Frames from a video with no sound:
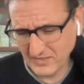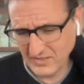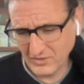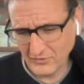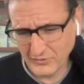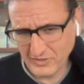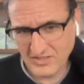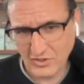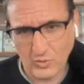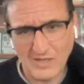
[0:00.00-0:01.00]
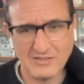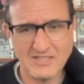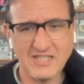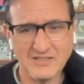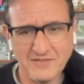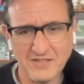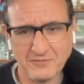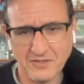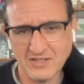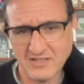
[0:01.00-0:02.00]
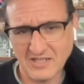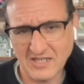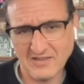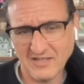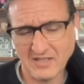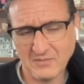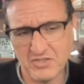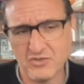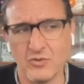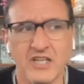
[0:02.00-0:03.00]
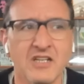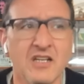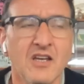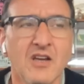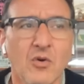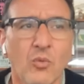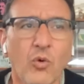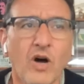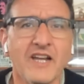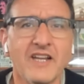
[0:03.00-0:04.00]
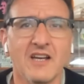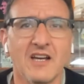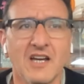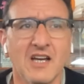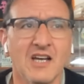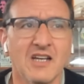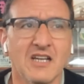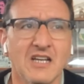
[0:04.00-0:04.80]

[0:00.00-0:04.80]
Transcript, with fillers: you know there is a qualitative difference I think between what uh,